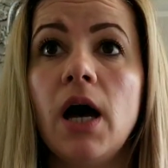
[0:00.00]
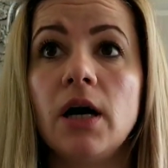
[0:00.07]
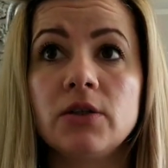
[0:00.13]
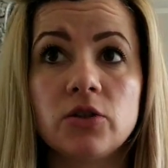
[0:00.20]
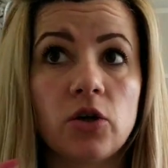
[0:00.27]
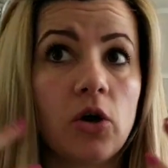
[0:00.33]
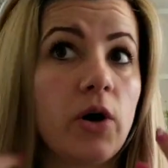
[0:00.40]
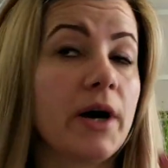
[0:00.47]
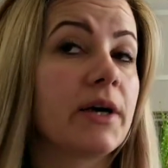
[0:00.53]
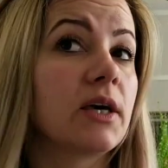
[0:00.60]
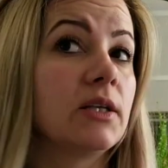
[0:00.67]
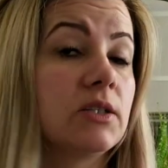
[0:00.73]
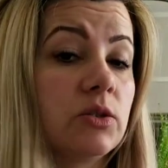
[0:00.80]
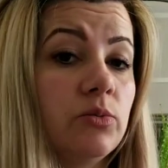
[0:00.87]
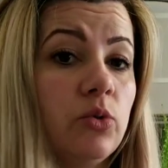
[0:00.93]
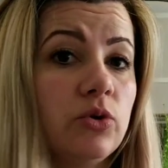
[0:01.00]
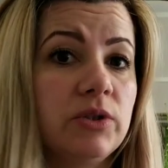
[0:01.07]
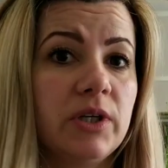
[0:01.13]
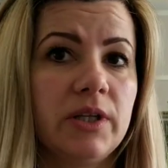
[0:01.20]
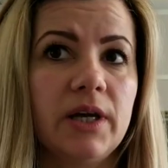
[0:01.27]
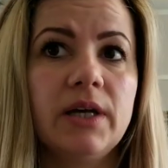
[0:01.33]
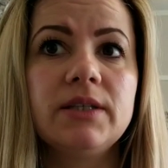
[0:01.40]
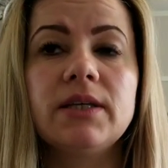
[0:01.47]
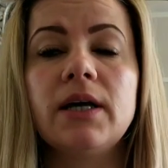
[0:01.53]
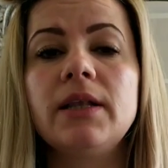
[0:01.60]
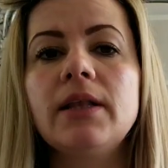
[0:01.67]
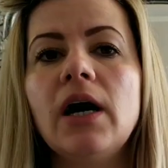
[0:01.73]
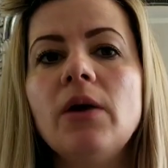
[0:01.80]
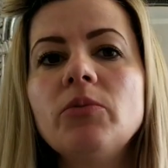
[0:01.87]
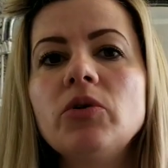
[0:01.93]
so I can smoothen it, and
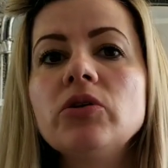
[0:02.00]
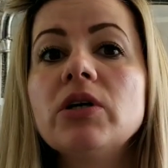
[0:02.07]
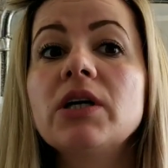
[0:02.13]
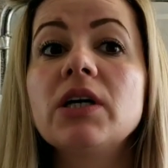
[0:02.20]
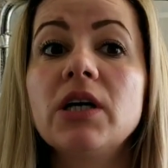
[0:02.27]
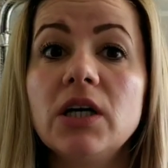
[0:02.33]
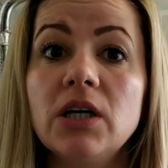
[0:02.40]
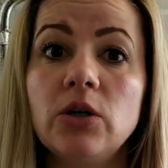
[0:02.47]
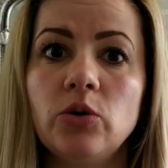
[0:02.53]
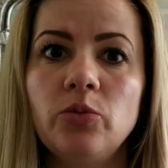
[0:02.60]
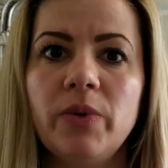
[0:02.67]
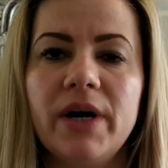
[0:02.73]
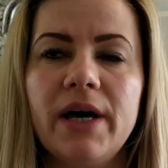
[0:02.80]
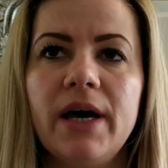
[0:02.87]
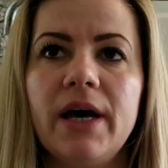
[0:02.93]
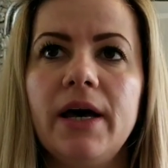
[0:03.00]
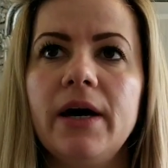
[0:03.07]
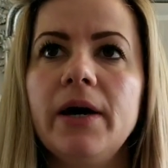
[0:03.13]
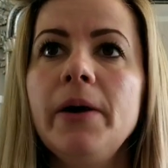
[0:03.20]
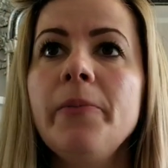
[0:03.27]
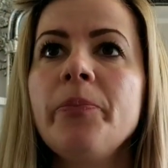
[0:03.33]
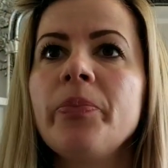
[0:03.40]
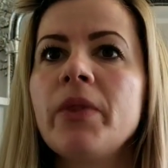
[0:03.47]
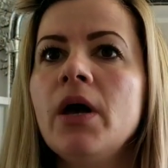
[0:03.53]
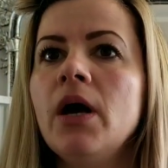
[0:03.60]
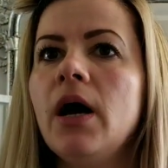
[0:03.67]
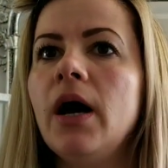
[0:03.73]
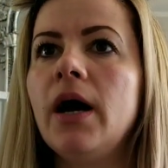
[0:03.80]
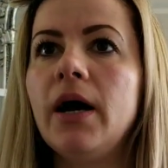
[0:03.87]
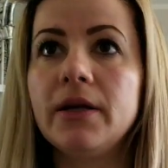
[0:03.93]
now I'm gonna curl my hair.
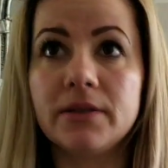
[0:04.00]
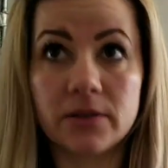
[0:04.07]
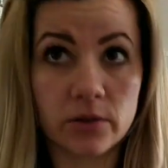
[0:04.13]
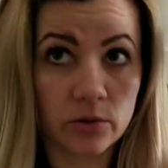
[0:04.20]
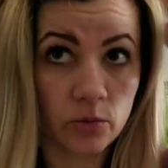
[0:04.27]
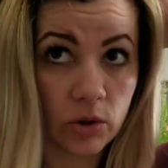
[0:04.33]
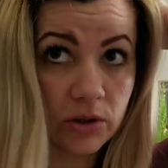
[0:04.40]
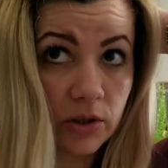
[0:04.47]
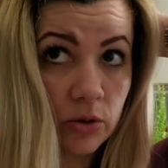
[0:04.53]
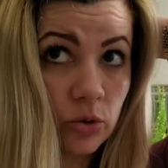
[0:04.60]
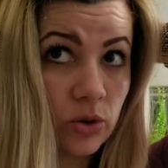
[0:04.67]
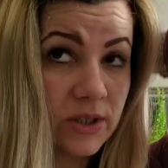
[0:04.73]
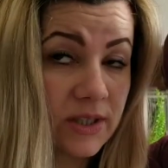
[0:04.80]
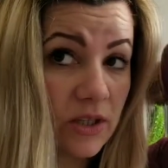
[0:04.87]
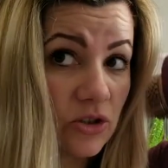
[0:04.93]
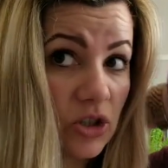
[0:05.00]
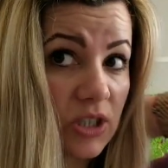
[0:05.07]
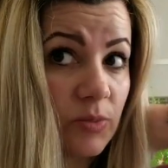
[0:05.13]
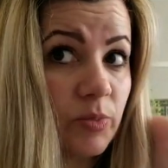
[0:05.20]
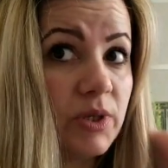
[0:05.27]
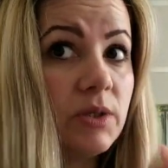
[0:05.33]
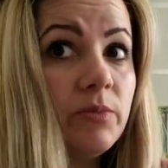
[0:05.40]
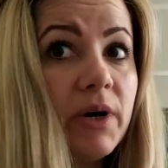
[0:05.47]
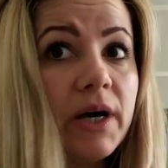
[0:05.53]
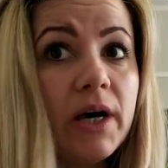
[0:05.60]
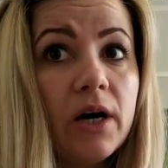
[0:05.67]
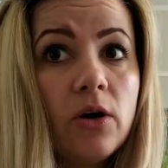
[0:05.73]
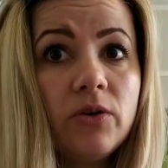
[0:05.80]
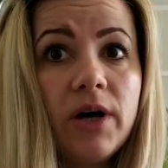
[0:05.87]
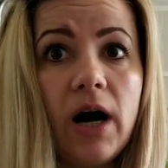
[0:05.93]
And what I do is I just split my
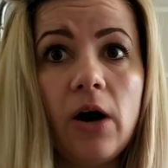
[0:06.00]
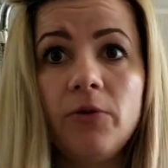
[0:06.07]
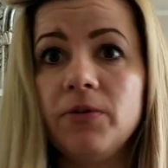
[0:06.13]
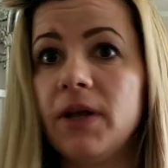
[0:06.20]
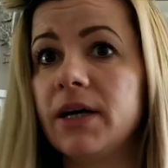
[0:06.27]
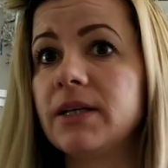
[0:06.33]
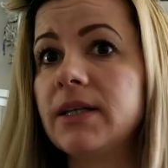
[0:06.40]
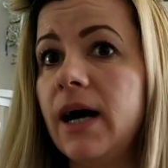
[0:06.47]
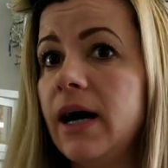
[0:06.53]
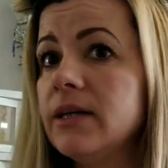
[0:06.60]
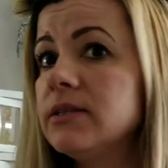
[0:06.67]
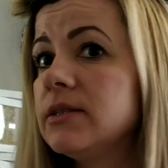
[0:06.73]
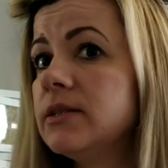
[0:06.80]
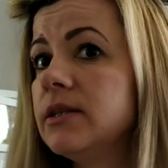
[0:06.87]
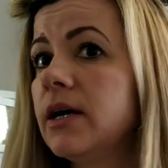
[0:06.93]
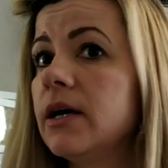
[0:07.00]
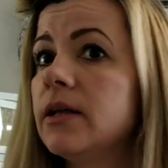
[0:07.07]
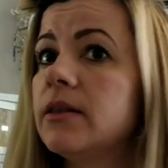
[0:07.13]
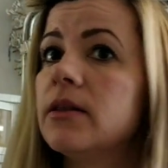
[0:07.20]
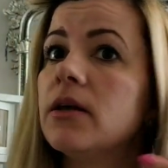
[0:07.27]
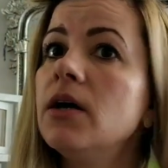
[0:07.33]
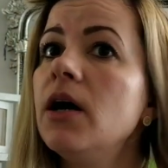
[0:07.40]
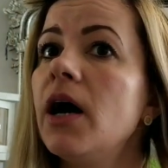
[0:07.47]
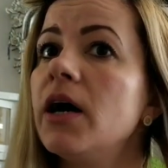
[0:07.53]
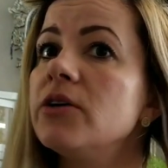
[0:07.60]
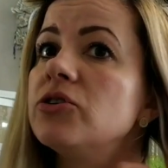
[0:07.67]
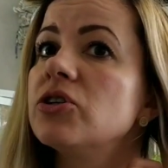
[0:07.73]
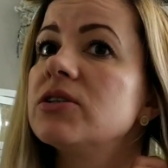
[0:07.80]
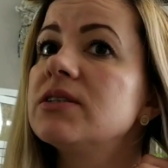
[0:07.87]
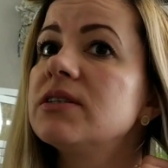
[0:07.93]
hair in half like that, then I
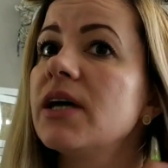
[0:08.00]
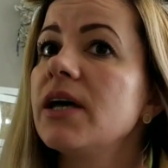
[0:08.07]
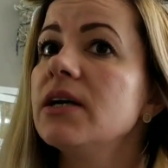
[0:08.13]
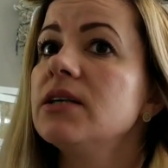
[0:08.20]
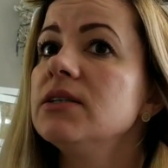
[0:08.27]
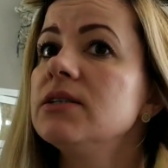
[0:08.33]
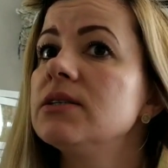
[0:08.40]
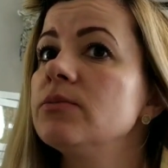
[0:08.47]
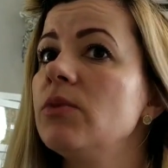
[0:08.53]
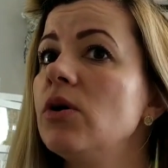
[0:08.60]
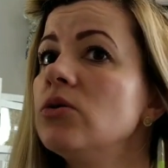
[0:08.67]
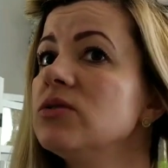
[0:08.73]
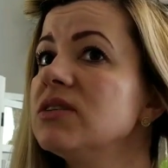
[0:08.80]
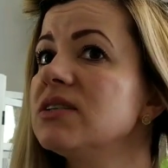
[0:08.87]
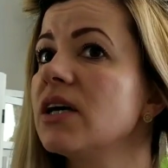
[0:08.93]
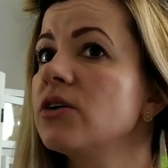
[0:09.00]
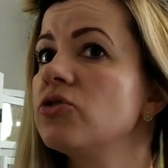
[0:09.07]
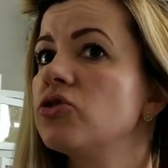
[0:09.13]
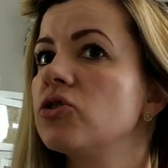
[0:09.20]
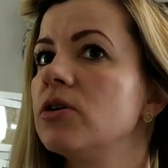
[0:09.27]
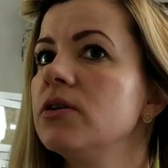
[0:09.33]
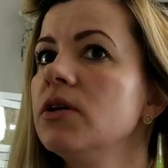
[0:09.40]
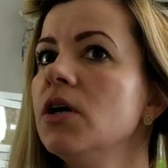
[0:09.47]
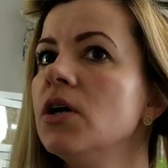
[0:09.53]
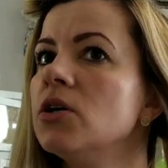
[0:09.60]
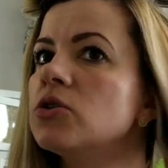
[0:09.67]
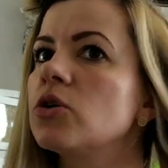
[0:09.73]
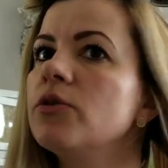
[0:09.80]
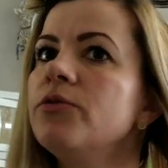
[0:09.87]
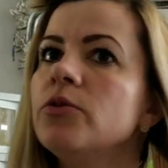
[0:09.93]
just take a small section.
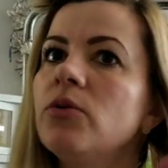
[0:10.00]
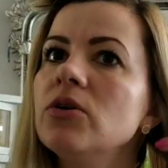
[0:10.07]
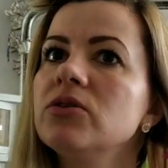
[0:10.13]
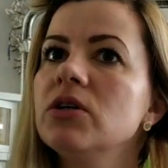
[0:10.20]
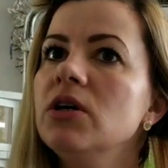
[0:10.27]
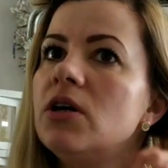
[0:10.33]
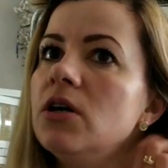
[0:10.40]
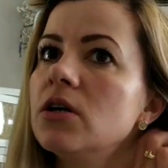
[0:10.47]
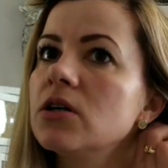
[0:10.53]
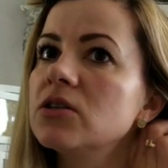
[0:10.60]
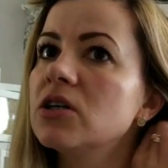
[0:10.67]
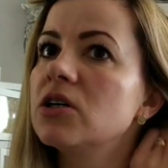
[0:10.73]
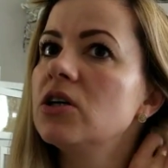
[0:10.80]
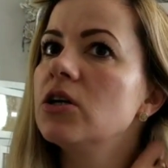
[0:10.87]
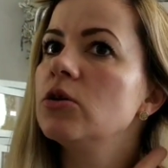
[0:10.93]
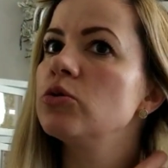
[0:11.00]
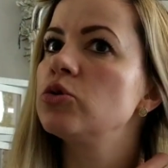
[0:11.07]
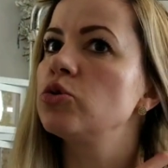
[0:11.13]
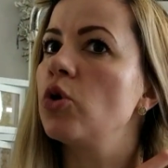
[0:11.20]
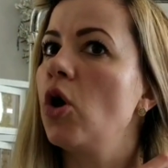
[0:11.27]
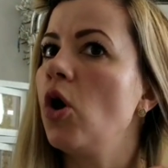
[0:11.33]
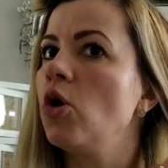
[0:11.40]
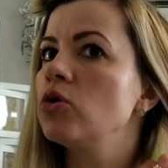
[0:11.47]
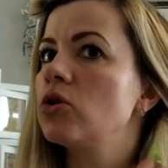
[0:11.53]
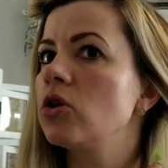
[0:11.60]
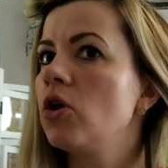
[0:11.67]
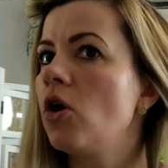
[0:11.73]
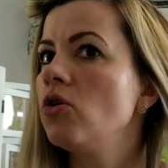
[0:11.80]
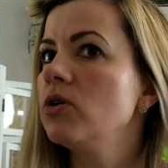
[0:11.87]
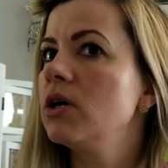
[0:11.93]
So if you want the curls to hold
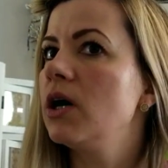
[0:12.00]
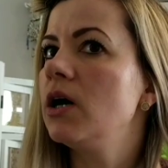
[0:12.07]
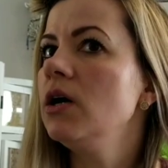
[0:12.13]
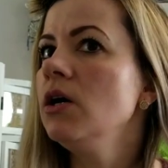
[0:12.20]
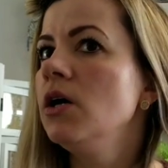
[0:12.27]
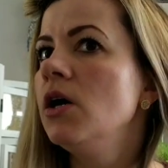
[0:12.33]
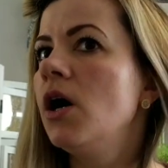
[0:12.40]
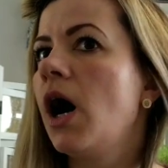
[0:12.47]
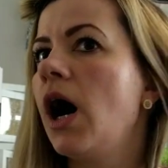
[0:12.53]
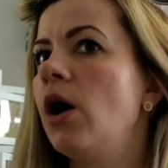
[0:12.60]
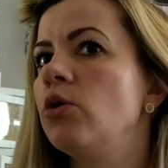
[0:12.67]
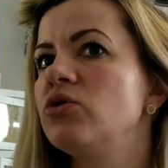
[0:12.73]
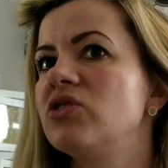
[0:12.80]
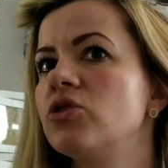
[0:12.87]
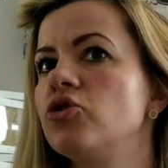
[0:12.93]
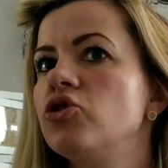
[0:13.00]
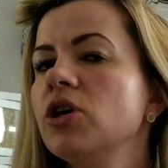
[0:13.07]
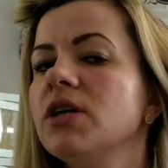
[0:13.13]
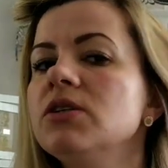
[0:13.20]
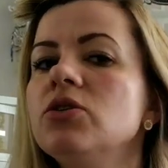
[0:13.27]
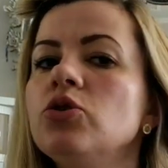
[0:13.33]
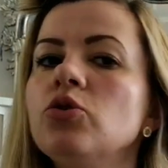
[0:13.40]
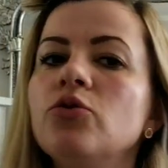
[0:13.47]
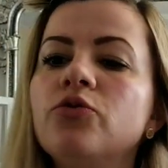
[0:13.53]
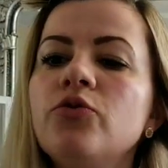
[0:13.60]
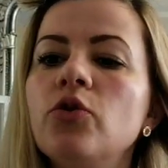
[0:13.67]
longer, I would suggest you